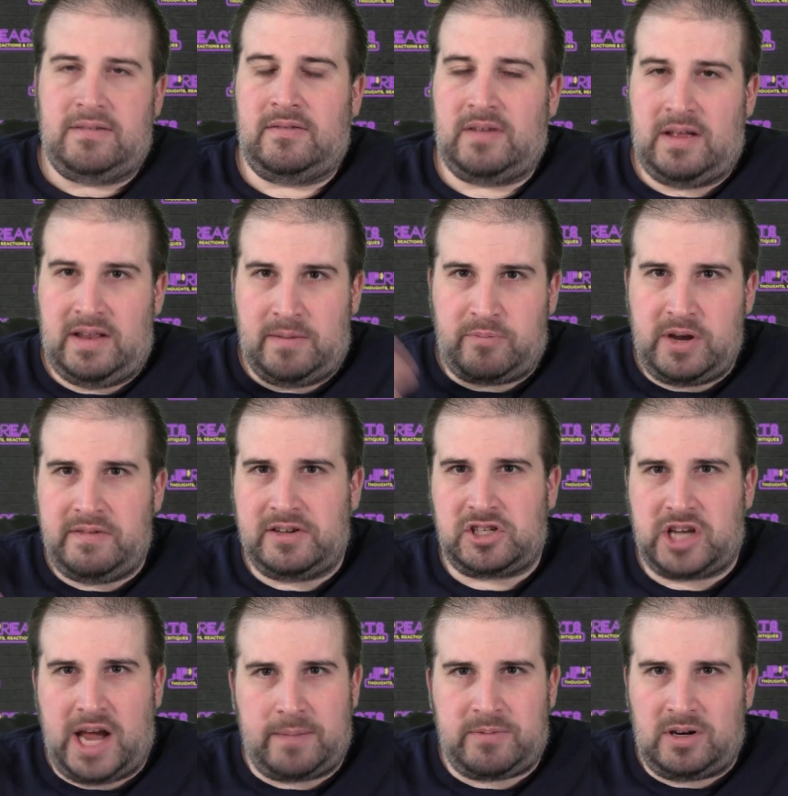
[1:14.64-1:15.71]
In the previous
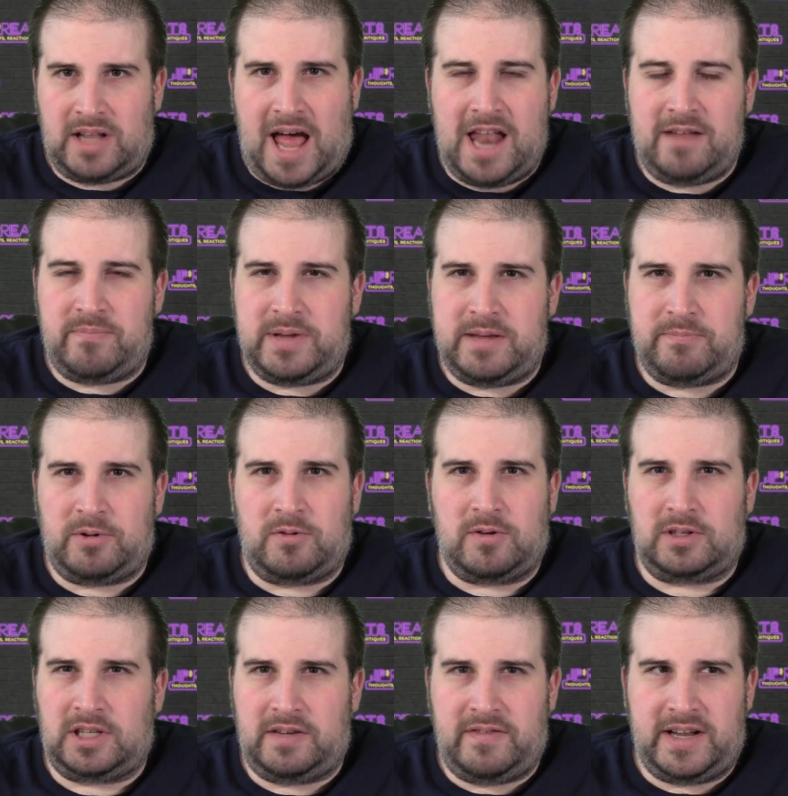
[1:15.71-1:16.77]
chapter, a lot of people were
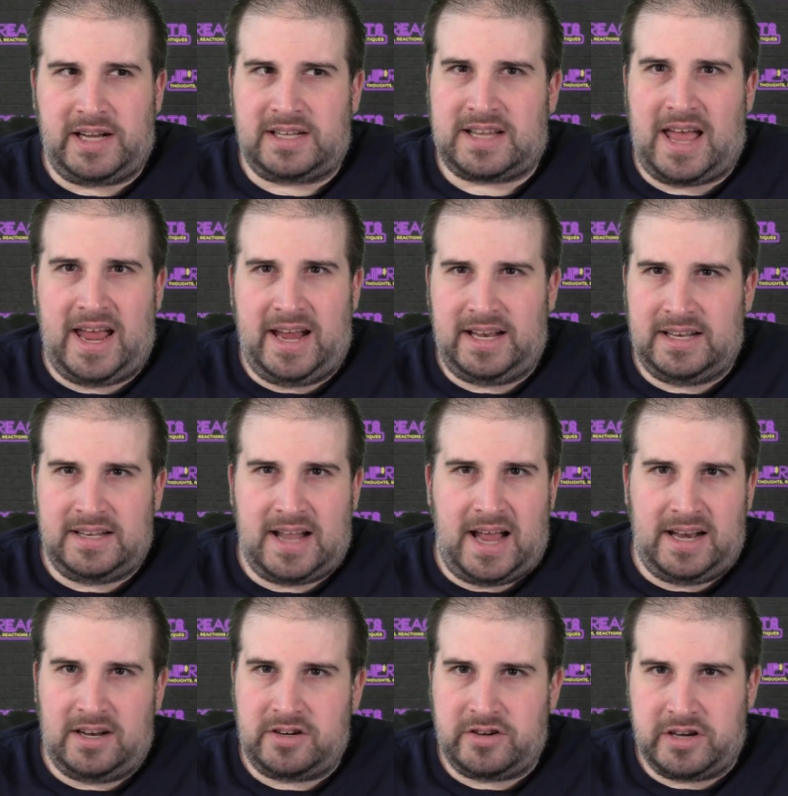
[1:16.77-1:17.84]
living to
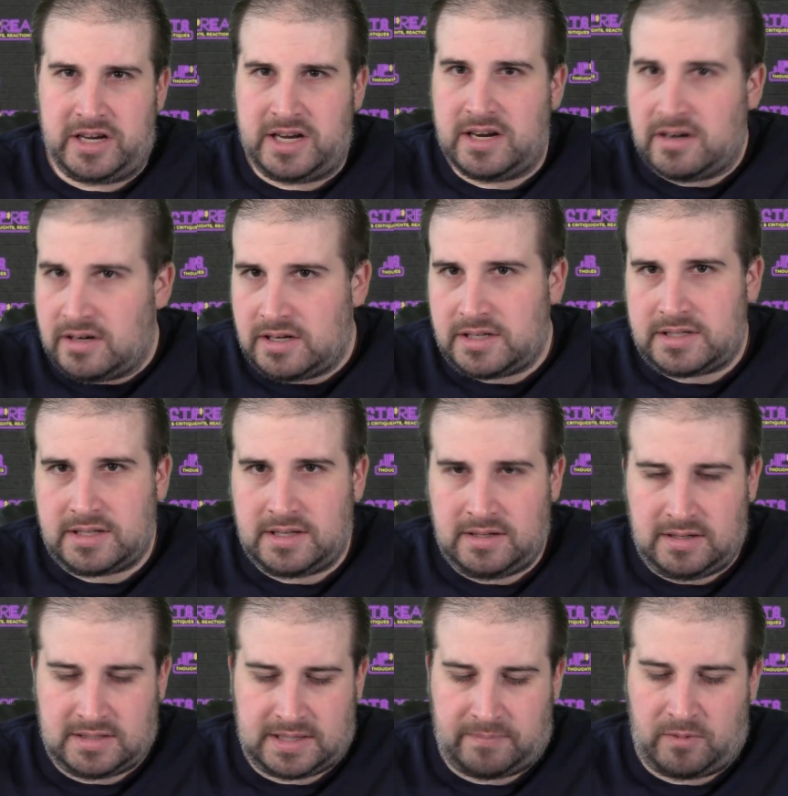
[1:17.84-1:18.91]
800-900 years,
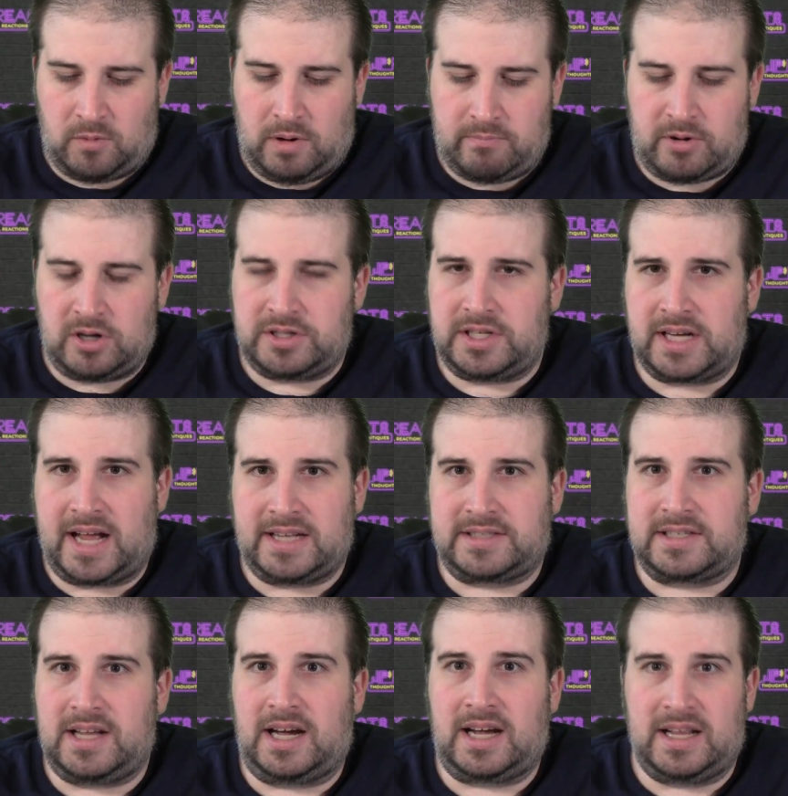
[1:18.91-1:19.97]
except for one person got
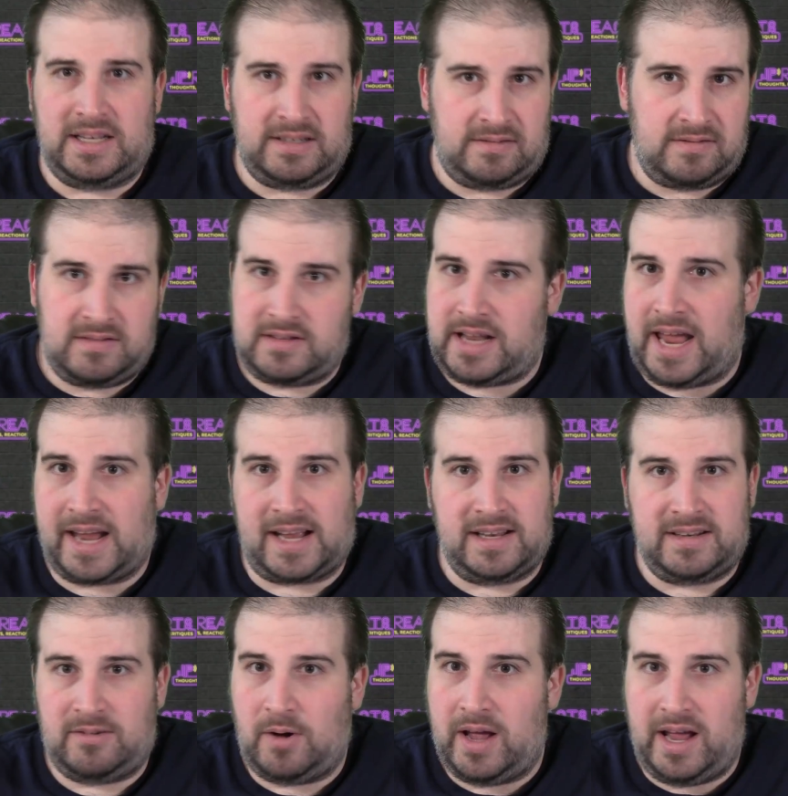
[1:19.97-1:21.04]
stuck and
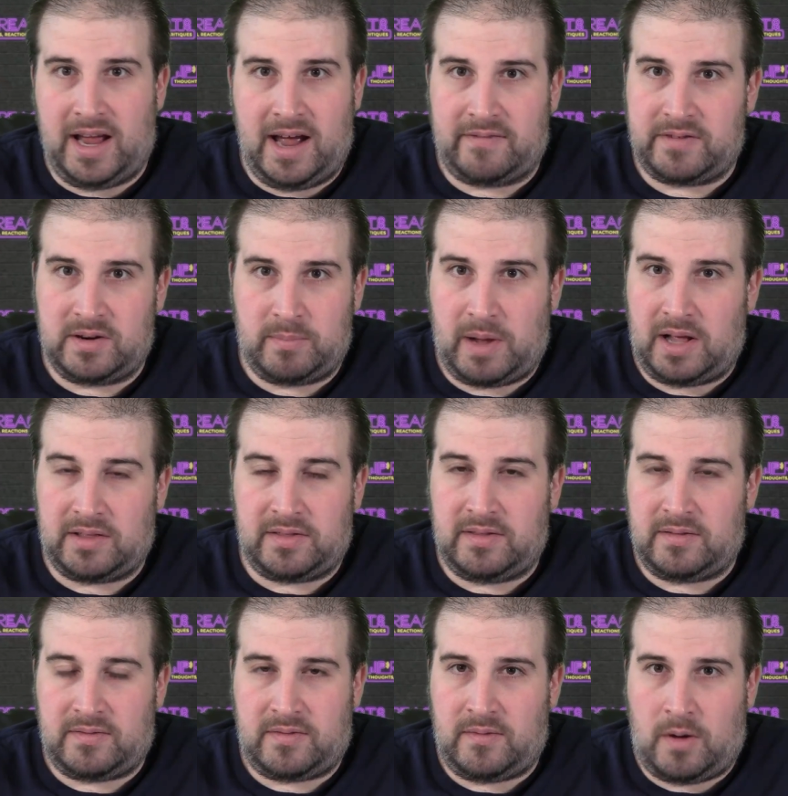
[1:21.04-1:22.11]
taken away after about
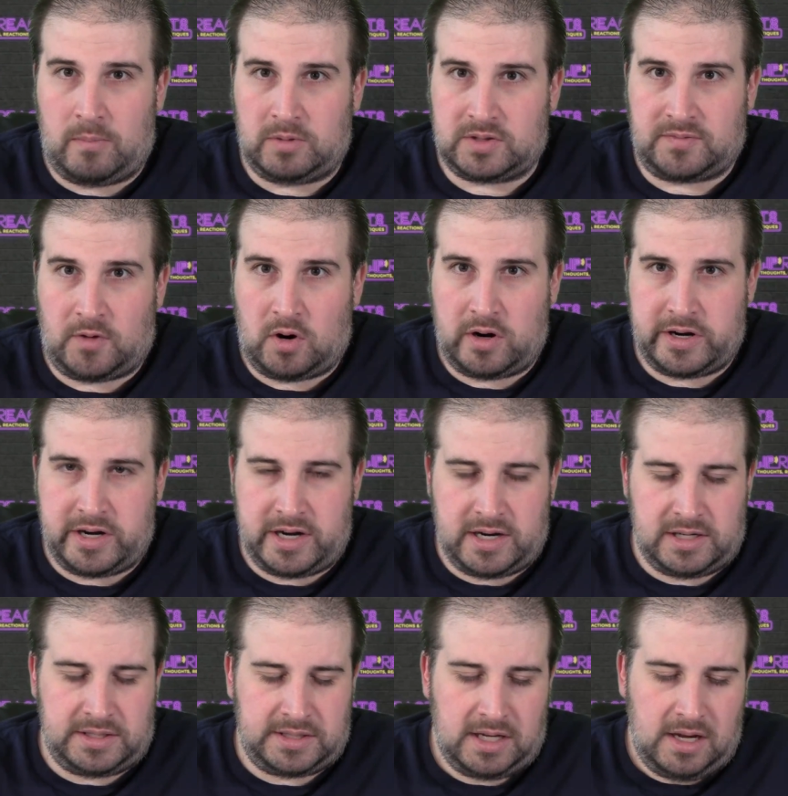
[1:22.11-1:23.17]
almost 400 years.